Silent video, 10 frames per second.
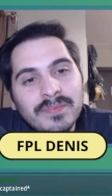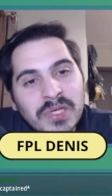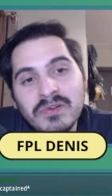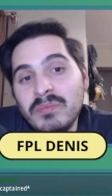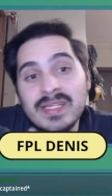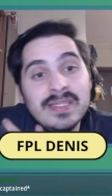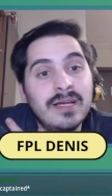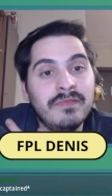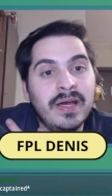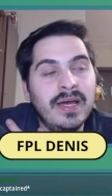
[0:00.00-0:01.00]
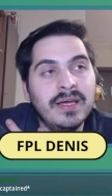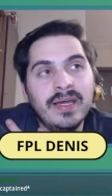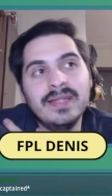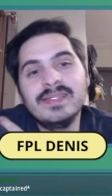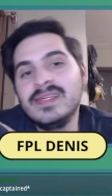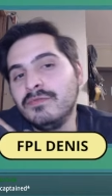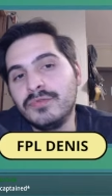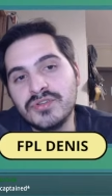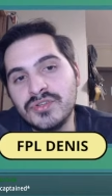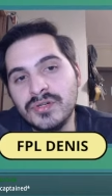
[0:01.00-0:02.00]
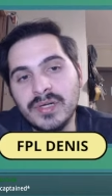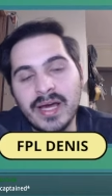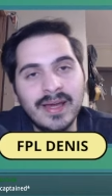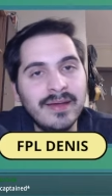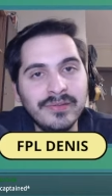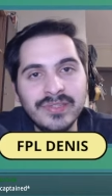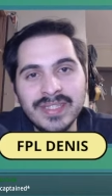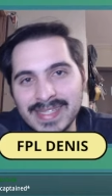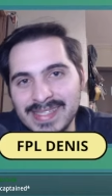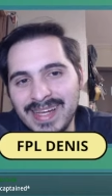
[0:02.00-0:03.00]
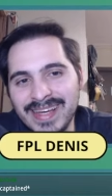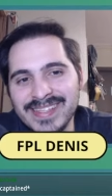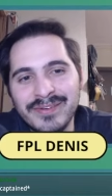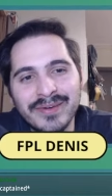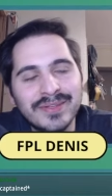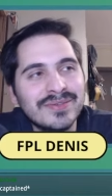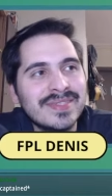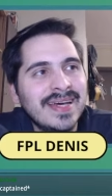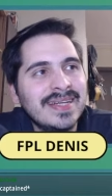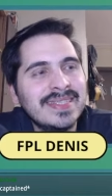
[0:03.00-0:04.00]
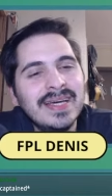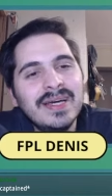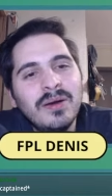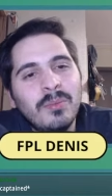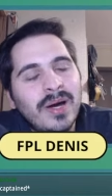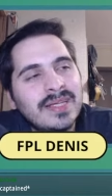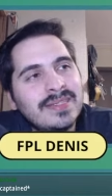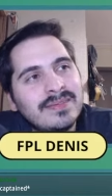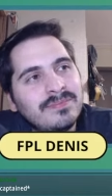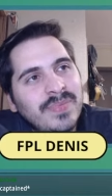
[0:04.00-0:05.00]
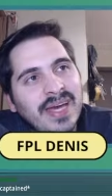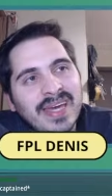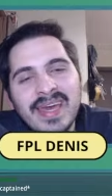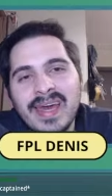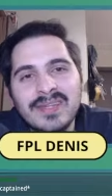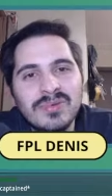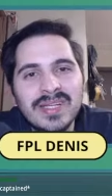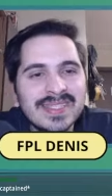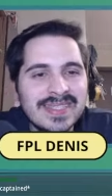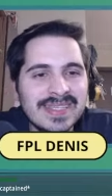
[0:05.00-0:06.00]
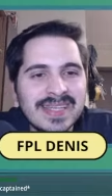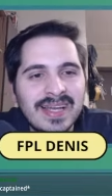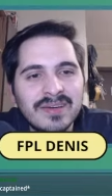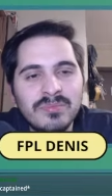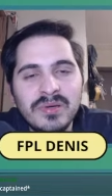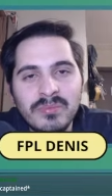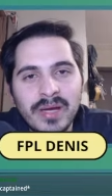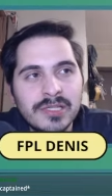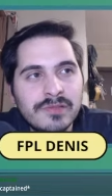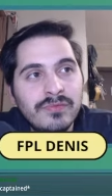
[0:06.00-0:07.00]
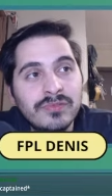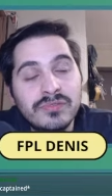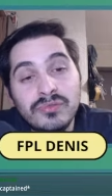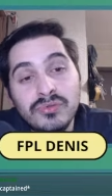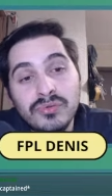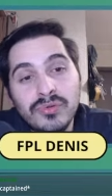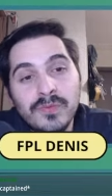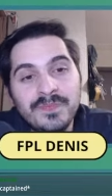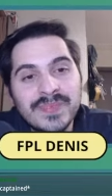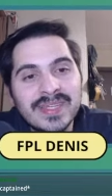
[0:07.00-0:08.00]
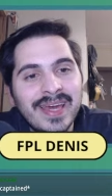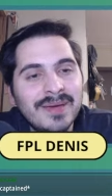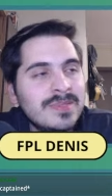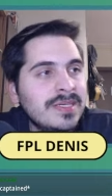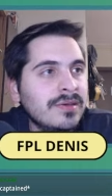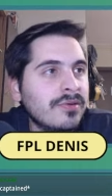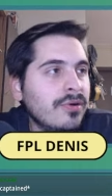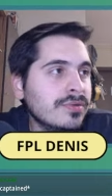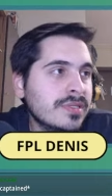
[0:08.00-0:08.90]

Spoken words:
Even myself, I can't say for sure. I guarantee that Salah is going to start, but I can't really see Salah being benched for 2 games in a row.